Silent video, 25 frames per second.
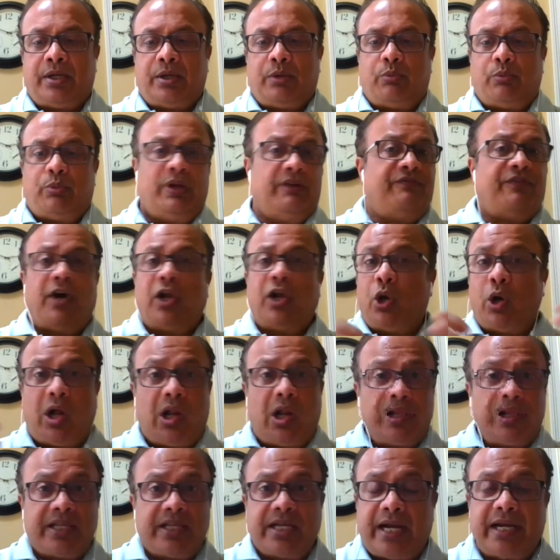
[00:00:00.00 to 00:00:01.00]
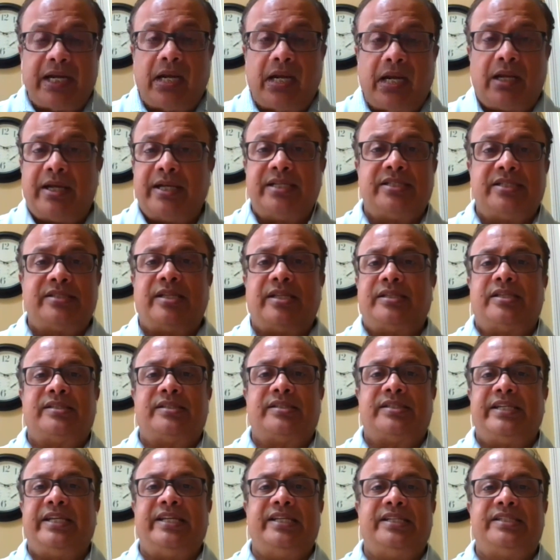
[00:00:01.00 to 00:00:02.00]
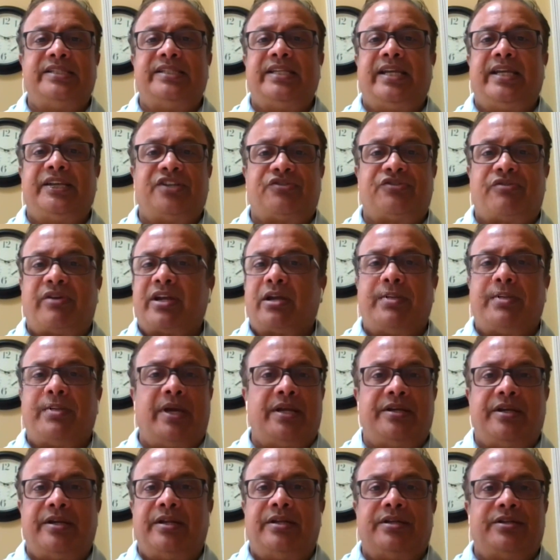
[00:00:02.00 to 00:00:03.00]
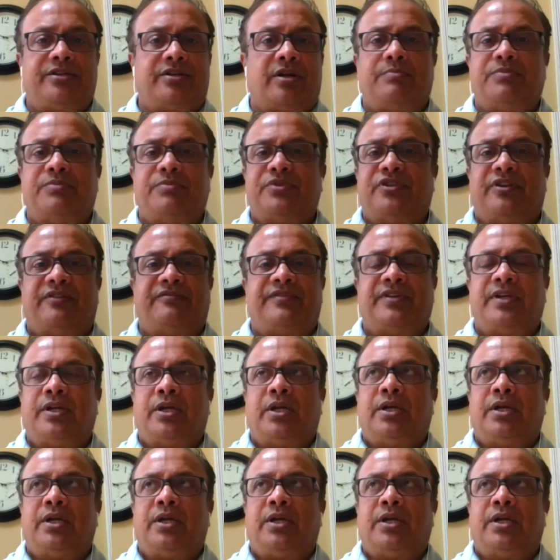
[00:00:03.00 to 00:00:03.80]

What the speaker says: We'll follow all the guidelines that the CDC has recommended in terms of